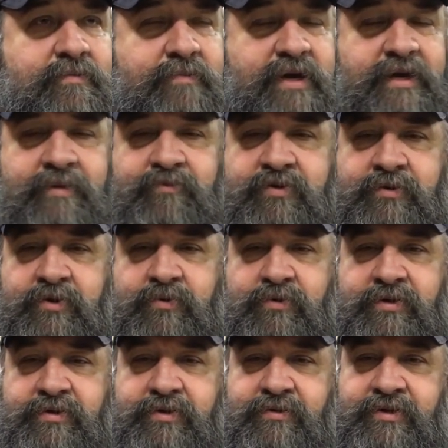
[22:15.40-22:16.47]
make him some new
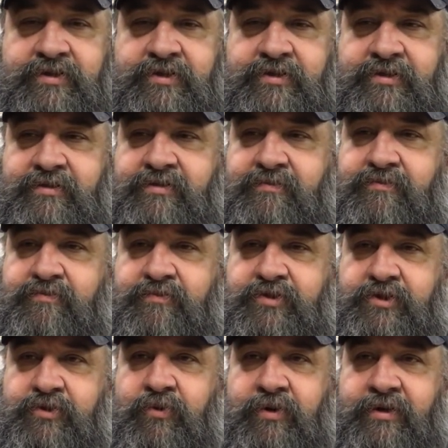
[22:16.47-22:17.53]
wood toys to
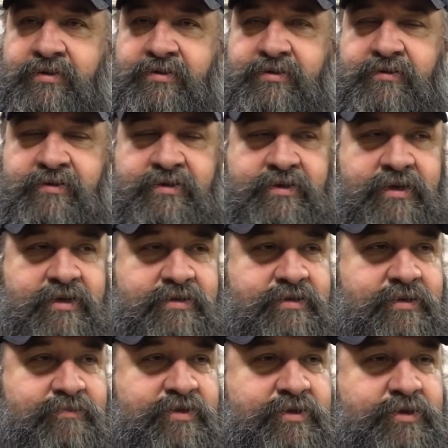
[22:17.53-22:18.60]
chew on, so he's got
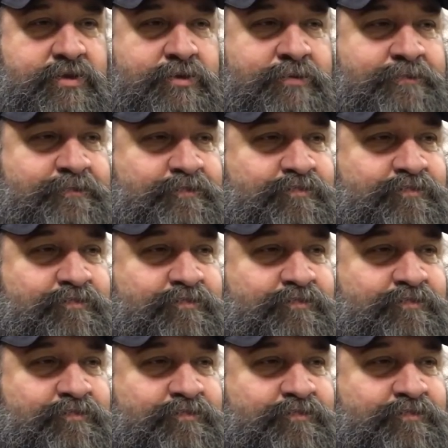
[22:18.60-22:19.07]
something to do.